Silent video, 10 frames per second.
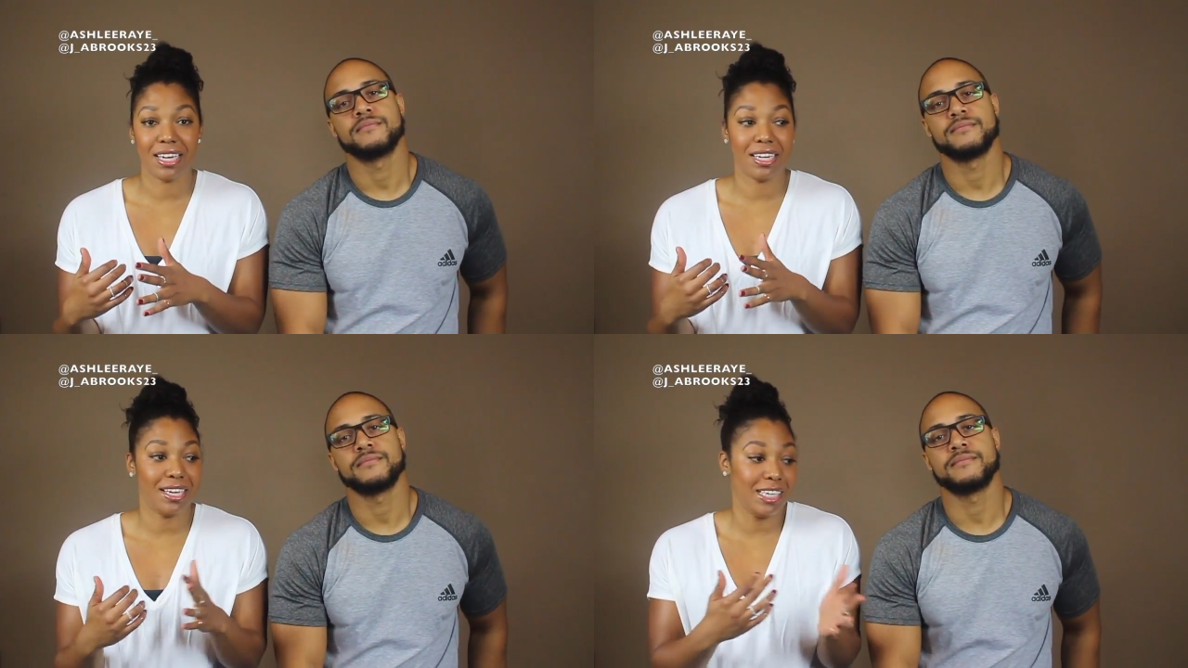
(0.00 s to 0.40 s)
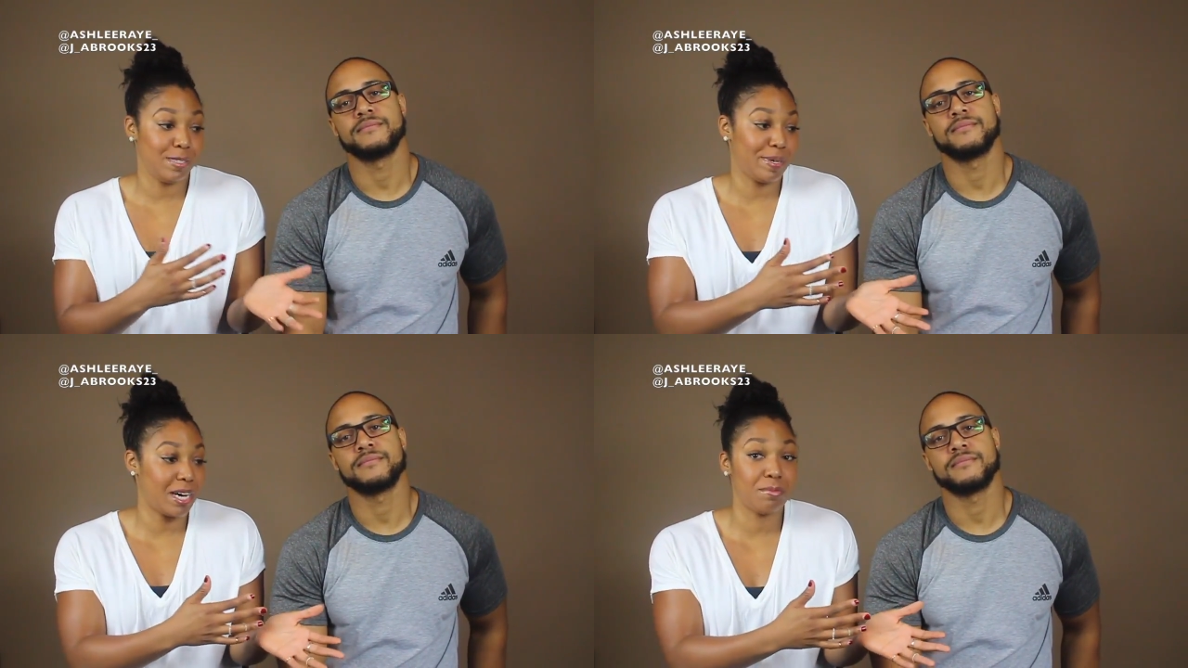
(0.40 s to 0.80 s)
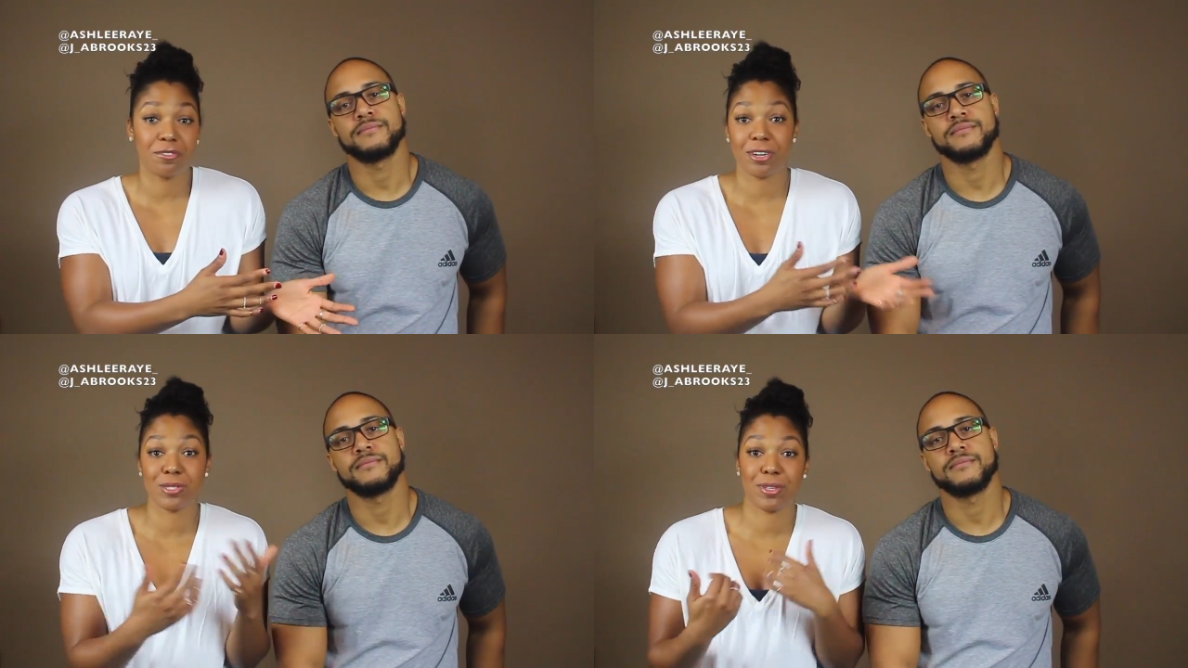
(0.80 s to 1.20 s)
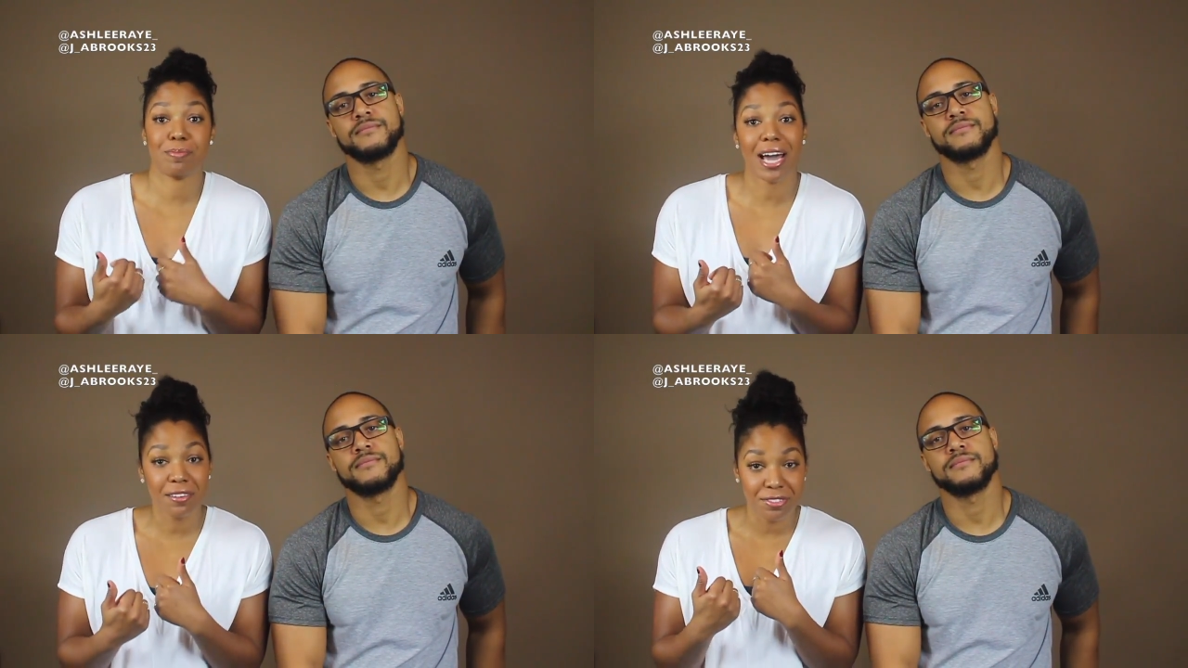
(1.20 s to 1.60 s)
Speaker 1: and he's become friends with
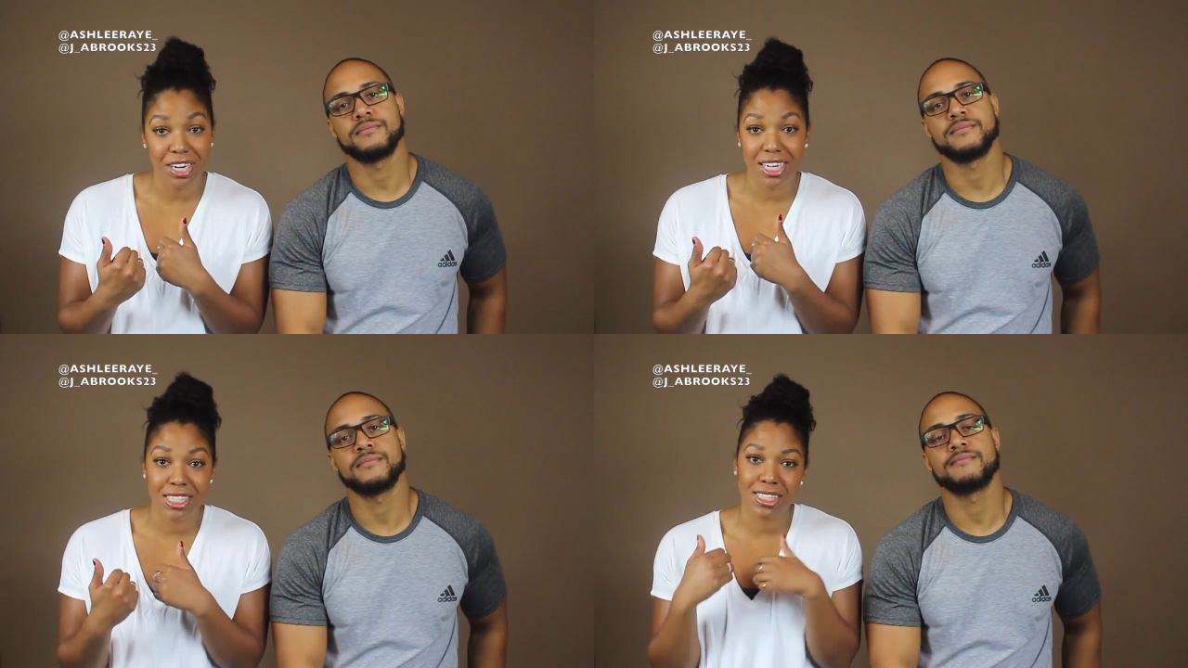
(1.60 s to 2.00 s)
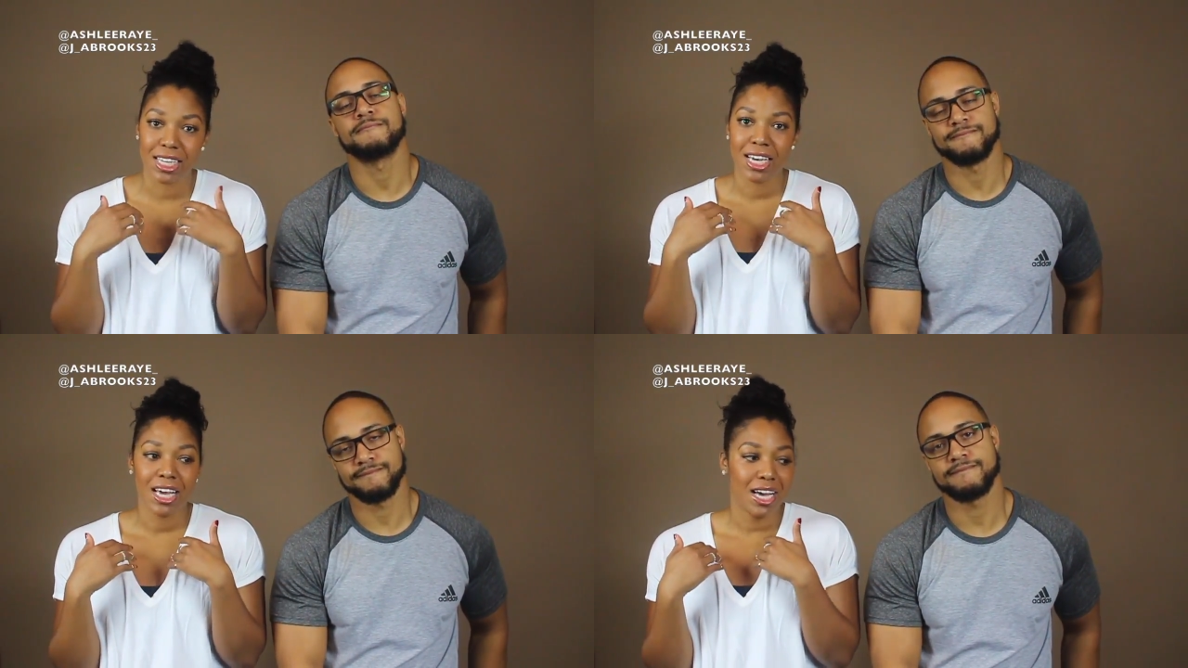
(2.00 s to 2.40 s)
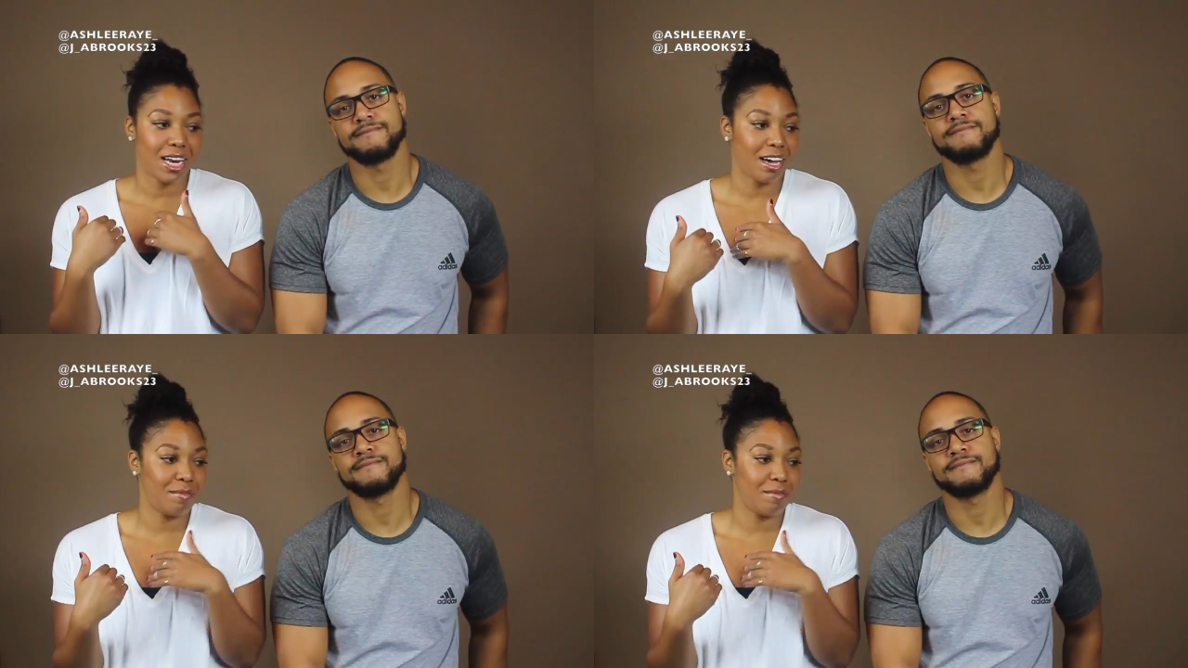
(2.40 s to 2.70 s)
my friends and